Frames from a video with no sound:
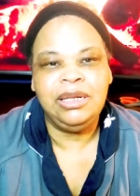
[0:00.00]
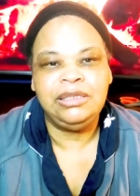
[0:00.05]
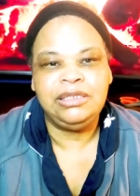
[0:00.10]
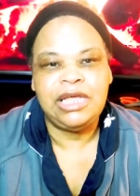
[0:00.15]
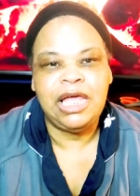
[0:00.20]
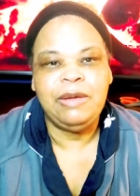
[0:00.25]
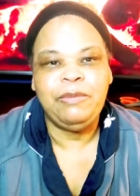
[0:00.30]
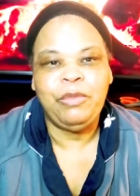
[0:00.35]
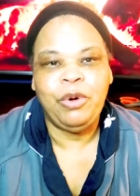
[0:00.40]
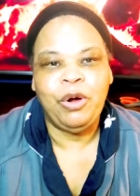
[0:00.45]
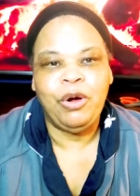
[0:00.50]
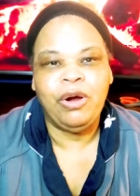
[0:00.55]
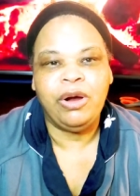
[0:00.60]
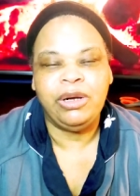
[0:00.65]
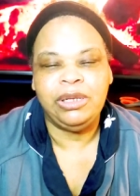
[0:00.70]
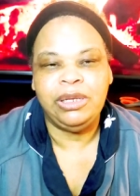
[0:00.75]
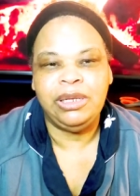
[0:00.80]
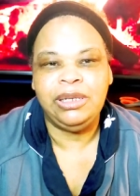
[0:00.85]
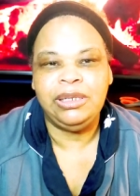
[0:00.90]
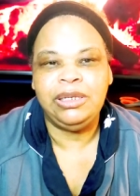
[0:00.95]
take
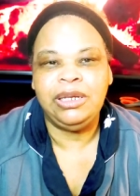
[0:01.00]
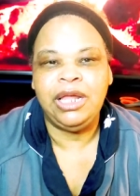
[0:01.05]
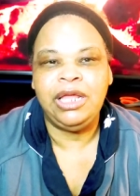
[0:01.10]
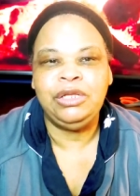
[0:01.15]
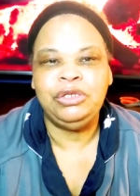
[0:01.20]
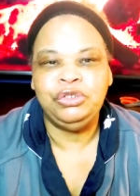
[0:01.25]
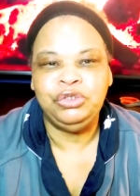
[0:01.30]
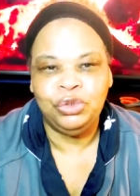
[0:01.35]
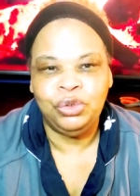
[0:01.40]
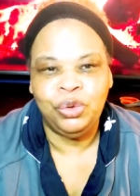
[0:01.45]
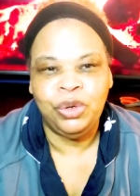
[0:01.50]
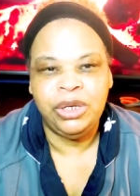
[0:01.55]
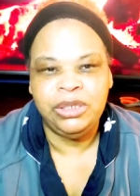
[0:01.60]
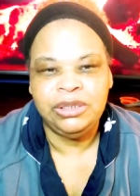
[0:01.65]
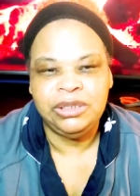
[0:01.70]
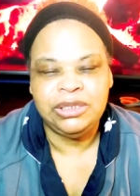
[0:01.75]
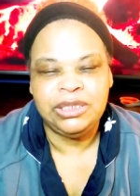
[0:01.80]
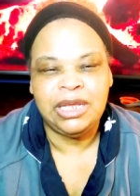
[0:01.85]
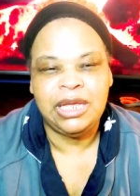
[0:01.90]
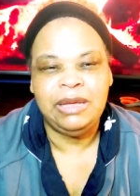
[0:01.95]
part in enjoying
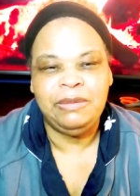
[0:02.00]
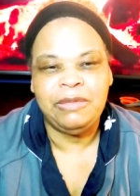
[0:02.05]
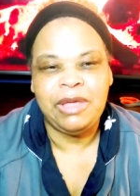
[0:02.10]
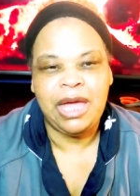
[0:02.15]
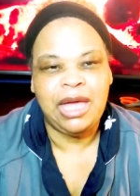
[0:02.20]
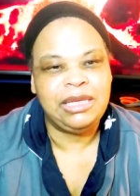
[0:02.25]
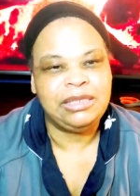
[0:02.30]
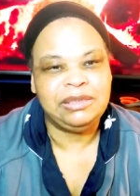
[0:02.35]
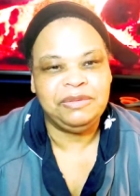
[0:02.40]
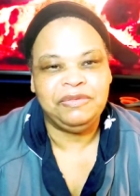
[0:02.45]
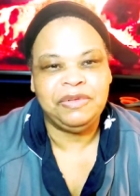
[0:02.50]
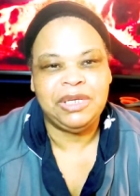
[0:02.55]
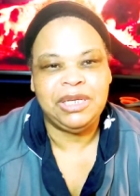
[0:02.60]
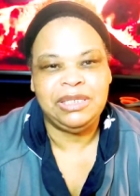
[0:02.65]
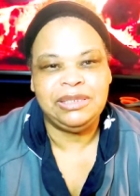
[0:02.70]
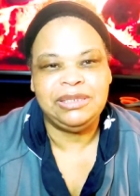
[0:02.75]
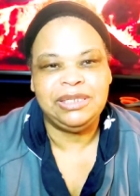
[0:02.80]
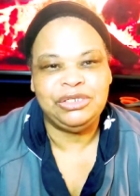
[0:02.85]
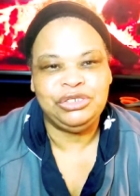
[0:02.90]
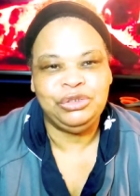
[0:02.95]
the same kinds of
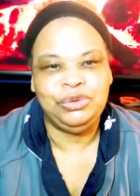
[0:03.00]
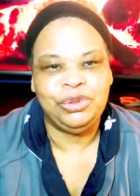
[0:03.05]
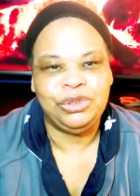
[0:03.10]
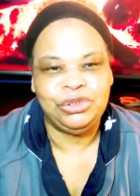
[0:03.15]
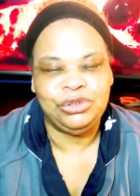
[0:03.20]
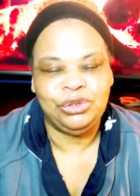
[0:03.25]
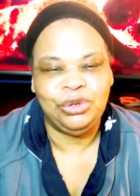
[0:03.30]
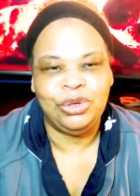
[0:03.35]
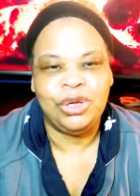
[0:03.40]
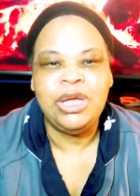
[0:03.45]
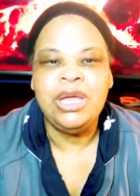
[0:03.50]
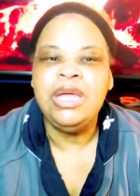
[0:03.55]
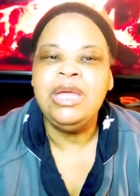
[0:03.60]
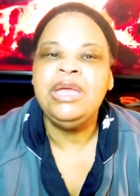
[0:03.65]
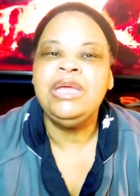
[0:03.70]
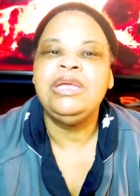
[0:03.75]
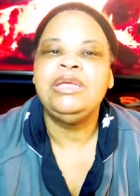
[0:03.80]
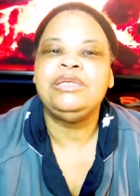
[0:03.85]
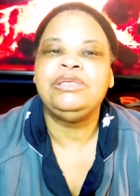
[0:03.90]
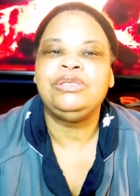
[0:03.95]
things that you enjoy.
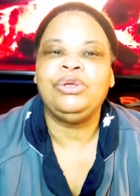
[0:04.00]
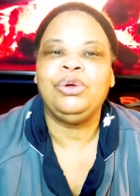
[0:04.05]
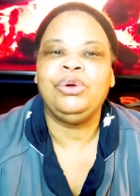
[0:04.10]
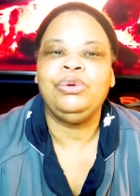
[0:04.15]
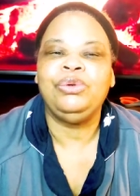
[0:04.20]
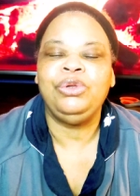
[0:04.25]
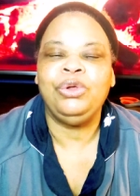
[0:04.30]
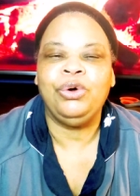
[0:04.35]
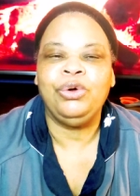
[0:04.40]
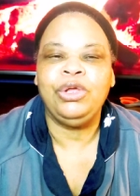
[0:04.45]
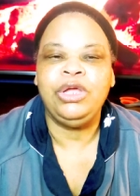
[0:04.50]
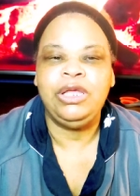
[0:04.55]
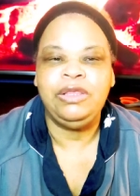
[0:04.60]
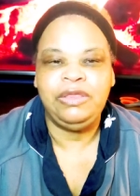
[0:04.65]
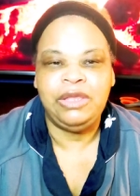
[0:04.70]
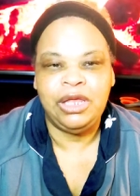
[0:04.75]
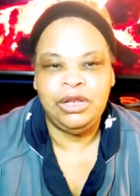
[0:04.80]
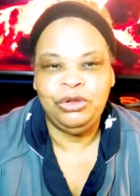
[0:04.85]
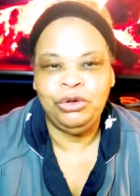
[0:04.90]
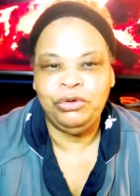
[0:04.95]
So no, hit
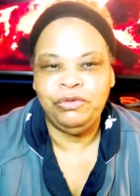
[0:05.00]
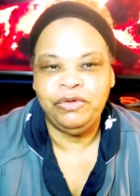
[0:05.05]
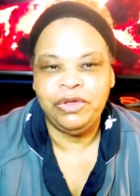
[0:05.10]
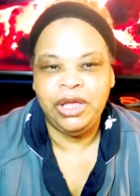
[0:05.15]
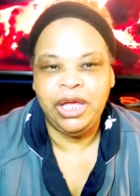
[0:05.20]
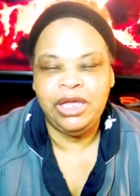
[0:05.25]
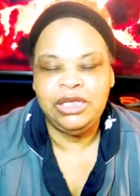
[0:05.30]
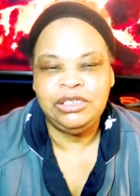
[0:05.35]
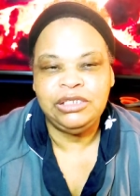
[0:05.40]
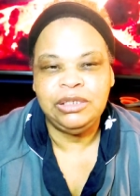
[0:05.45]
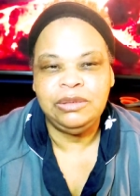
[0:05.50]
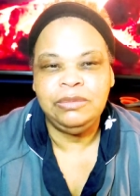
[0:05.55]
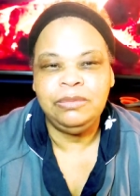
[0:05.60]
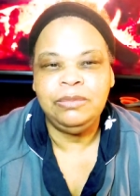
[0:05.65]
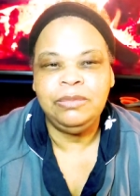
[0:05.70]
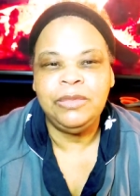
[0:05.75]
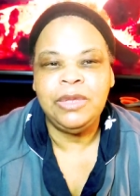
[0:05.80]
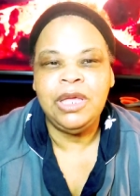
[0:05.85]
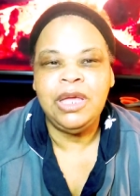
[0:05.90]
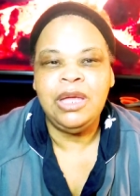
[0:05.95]
that notification
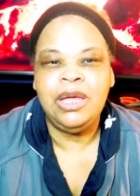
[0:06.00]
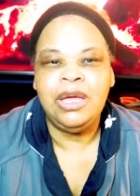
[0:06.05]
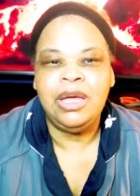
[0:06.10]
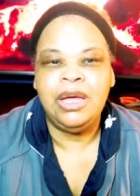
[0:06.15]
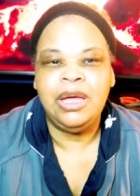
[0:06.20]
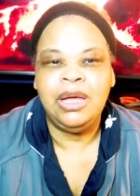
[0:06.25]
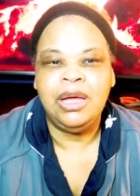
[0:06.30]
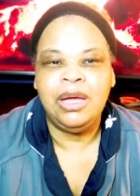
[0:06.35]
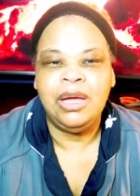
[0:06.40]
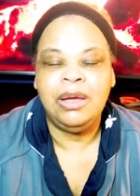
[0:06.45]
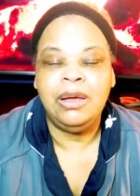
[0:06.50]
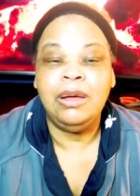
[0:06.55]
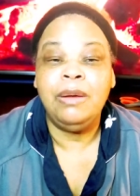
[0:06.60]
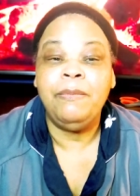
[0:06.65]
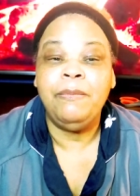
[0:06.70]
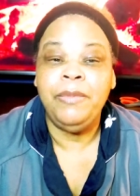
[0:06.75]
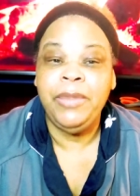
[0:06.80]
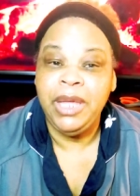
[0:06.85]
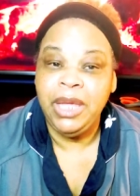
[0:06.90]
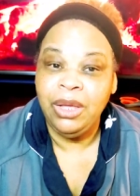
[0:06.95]
uh,
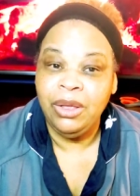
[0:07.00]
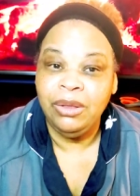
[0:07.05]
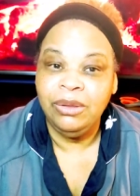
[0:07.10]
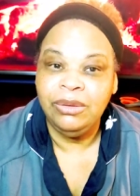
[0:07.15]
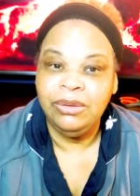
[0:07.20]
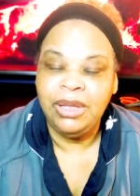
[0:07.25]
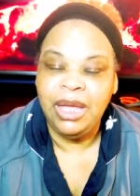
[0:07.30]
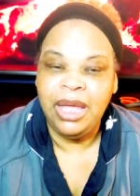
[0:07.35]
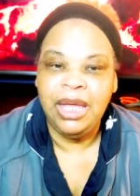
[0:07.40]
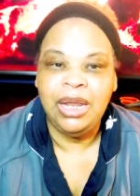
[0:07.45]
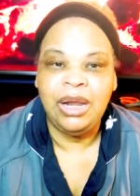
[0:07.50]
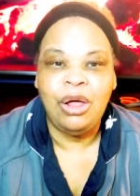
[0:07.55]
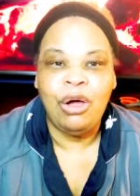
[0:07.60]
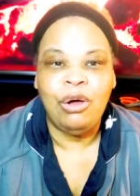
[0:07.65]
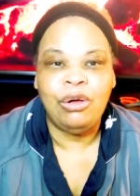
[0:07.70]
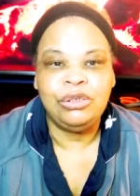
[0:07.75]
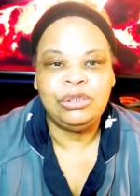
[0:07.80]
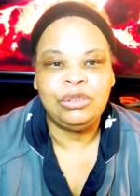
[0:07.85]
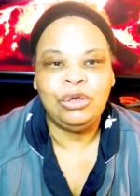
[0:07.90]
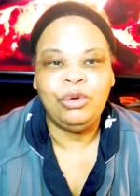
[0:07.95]
bell and
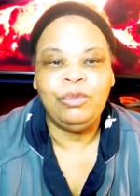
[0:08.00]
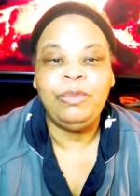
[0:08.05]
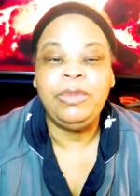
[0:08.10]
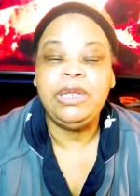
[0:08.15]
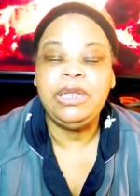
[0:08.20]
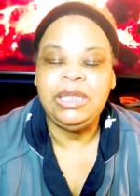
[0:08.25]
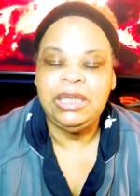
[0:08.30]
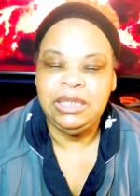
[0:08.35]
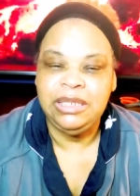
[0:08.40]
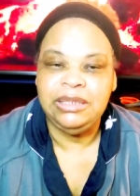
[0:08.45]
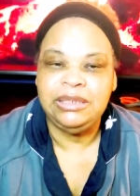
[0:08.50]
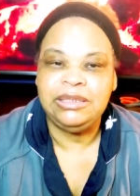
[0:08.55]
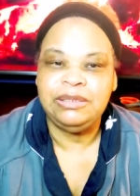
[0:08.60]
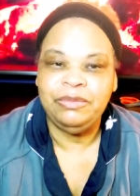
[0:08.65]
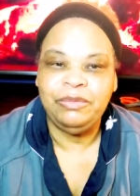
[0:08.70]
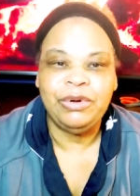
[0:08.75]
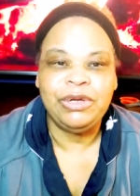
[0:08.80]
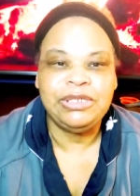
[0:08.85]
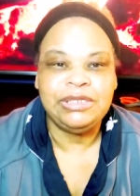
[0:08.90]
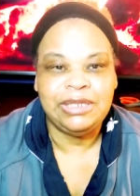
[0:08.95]
also please
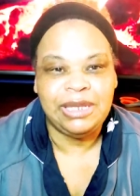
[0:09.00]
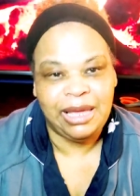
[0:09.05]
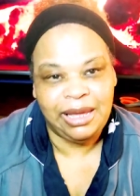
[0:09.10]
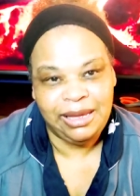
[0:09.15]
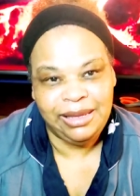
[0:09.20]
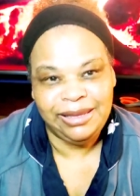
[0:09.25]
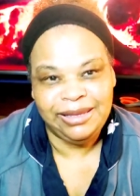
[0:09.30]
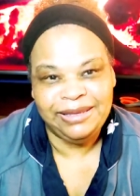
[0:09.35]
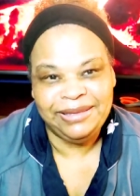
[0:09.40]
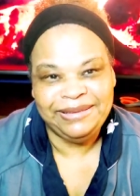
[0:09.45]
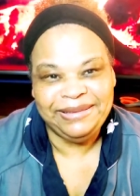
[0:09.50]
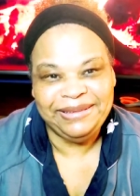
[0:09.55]
press like